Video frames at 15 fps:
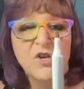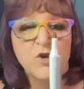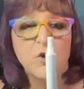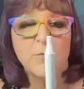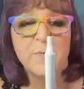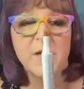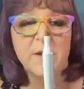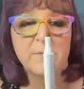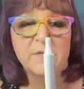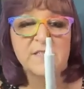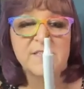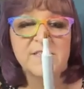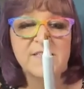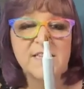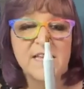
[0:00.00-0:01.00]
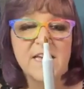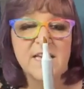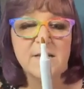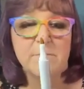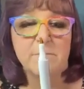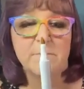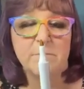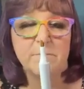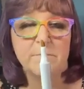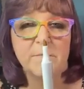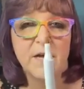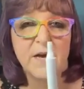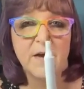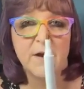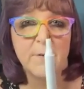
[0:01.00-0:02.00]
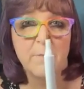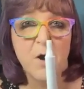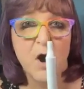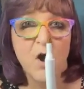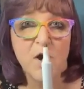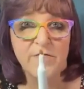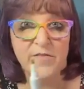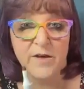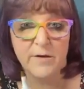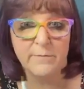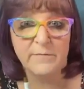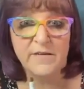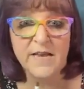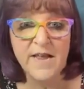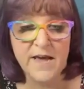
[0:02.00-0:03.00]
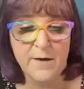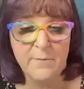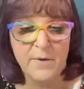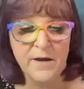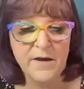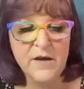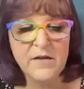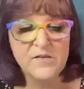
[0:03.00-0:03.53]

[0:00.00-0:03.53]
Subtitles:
you'll be able to see it on the nib.